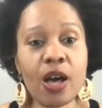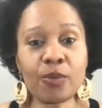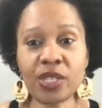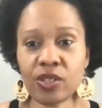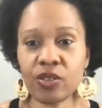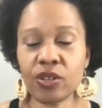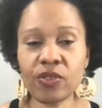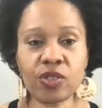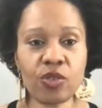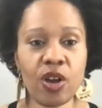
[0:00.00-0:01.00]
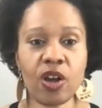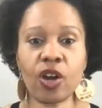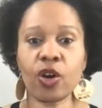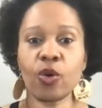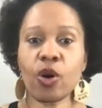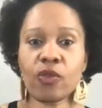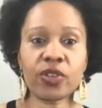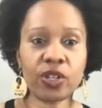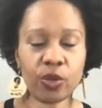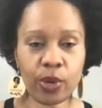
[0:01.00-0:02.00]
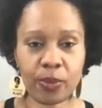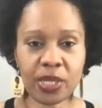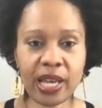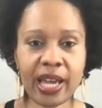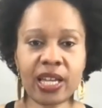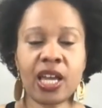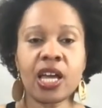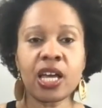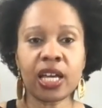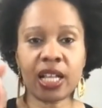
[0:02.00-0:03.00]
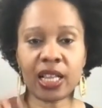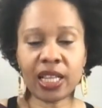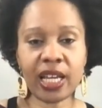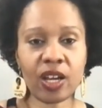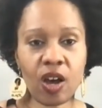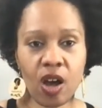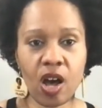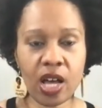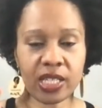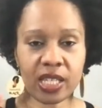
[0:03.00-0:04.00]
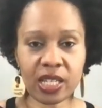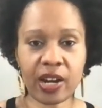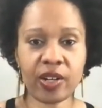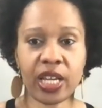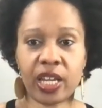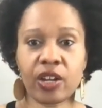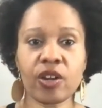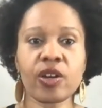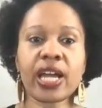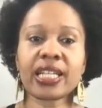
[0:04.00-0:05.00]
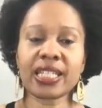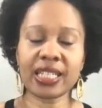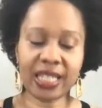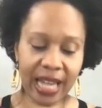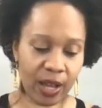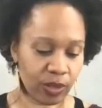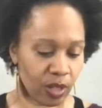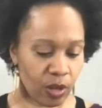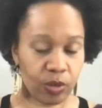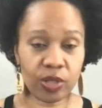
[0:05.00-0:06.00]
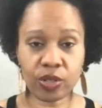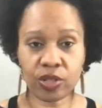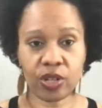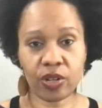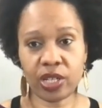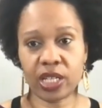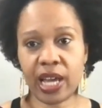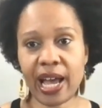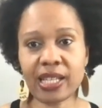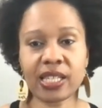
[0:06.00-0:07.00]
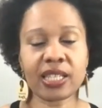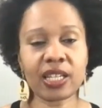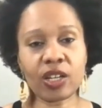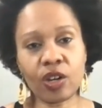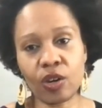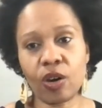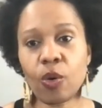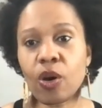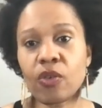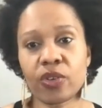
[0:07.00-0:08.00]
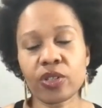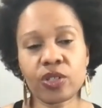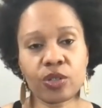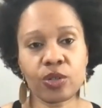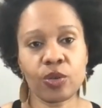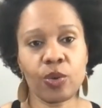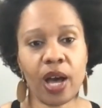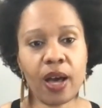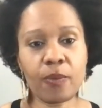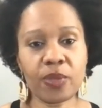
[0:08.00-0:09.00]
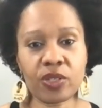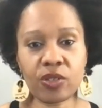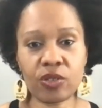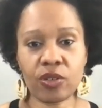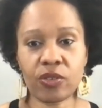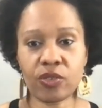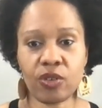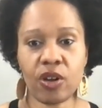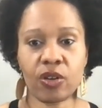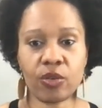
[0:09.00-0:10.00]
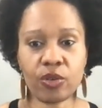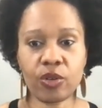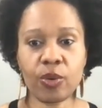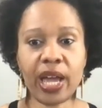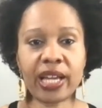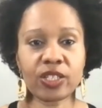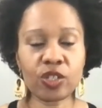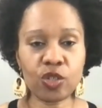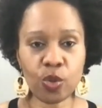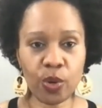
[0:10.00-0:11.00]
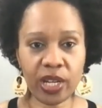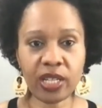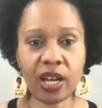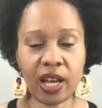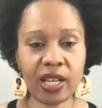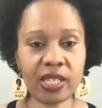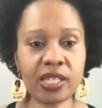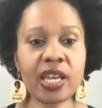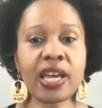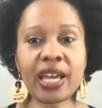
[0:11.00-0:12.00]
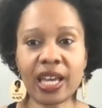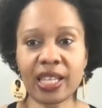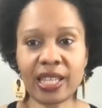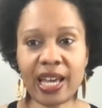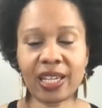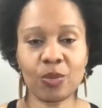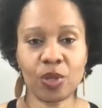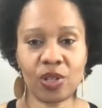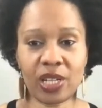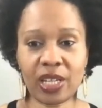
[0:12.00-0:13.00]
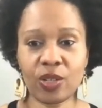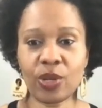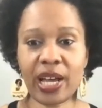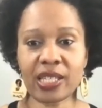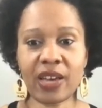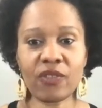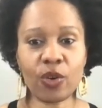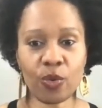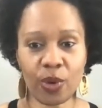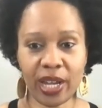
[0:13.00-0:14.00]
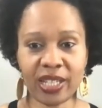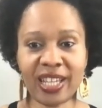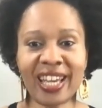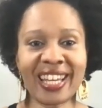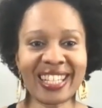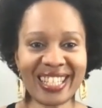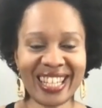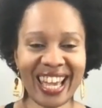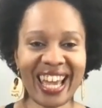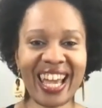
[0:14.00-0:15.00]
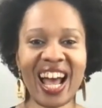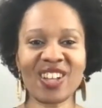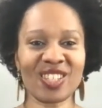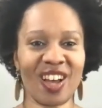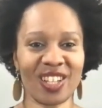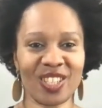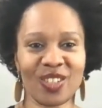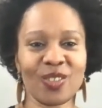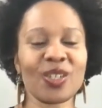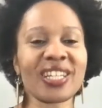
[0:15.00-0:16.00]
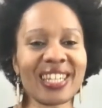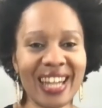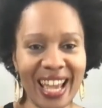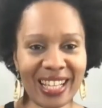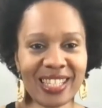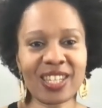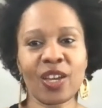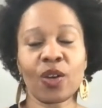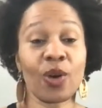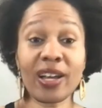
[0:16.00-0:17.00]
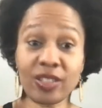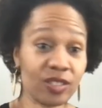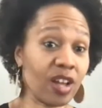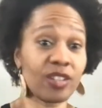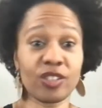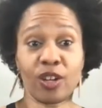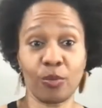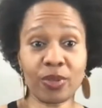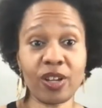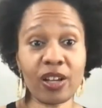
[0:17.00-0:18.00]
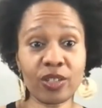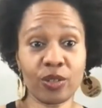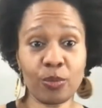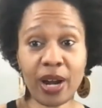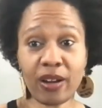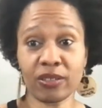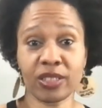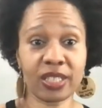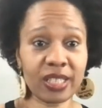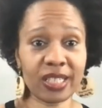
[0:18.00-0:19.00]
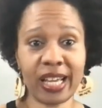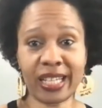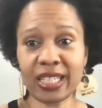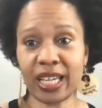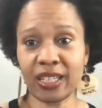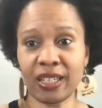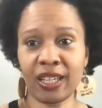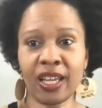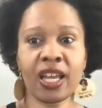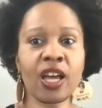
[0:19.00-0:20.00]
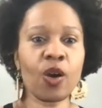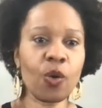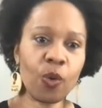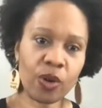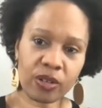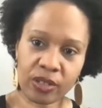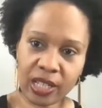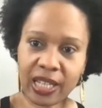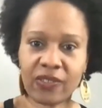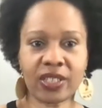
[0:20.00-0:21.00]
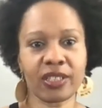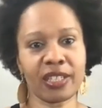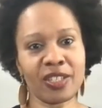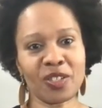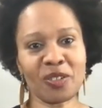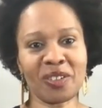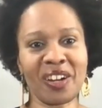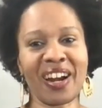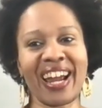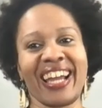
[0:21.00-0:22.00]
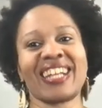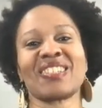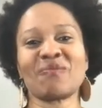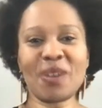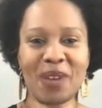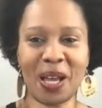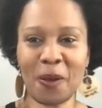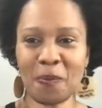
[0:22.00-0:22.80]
Sisterhood of Strong. Go over to the website, click on Start Here and download your sugar detox, and then go over to the Sisterhood of Strong crew and join us in that community. You guys have a great day. I'll talk to you next. Well, I should talk to you tomorrow at 10 or 11 Eastern. All right, bye-bye.